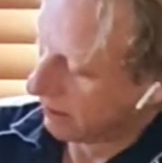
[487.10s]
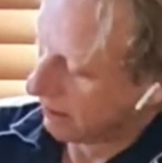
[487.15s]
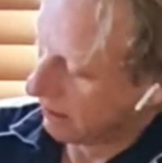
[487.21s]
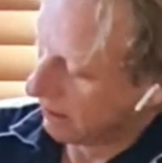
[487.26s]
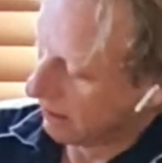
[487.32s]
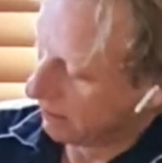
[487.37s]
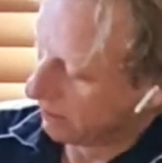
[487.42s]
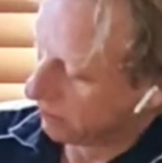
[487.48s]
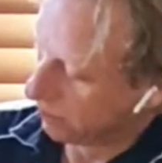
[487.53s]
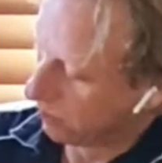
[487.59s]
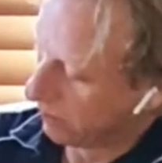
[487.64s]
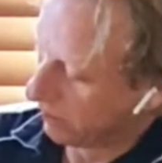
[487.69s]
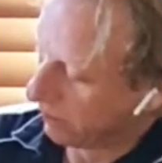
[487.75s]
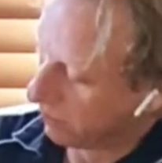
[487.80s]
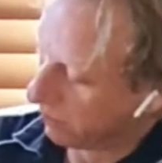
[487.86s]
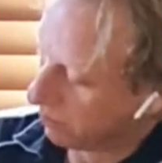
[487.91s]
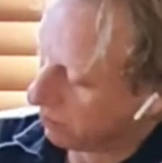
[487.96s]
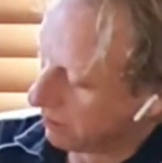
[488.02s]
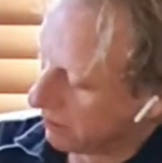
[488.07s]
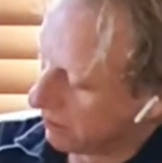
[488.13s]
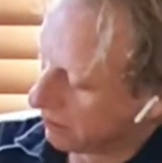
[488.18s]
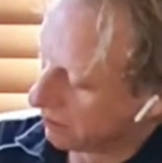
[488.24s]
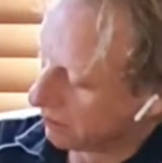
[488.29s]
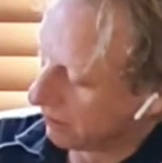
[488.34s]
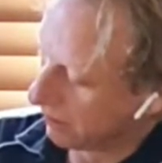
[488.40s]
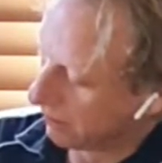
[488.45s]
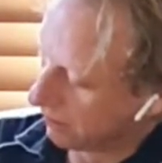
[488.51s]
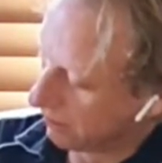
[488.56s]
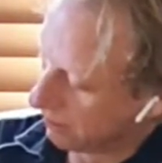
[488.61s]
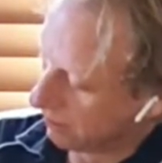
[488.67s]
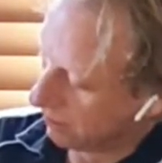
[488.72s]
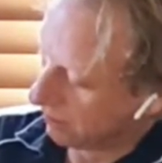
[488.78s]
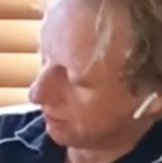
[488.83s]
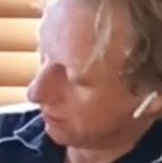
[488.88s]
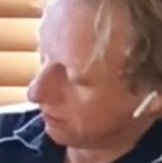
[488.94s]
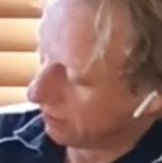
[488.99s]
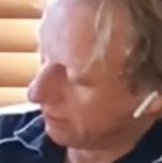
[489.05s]
and 20 would be your center, so
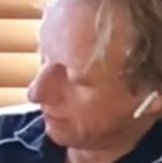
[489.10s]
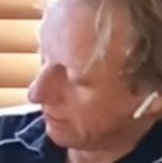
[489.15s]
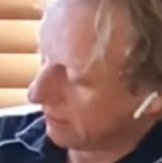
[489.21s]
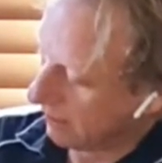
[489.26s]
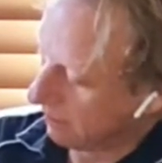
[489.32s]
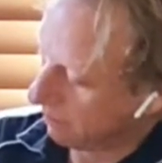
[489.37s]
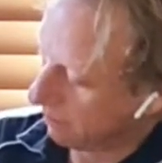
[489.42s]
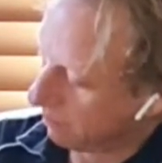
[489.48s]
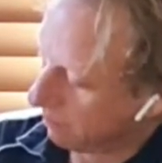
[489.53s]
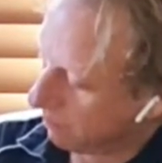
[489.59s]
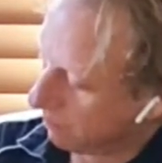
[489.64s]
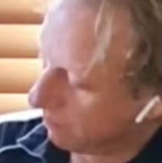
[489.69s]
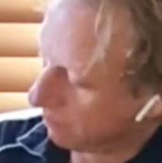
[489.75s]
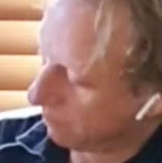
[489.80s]
you line that up.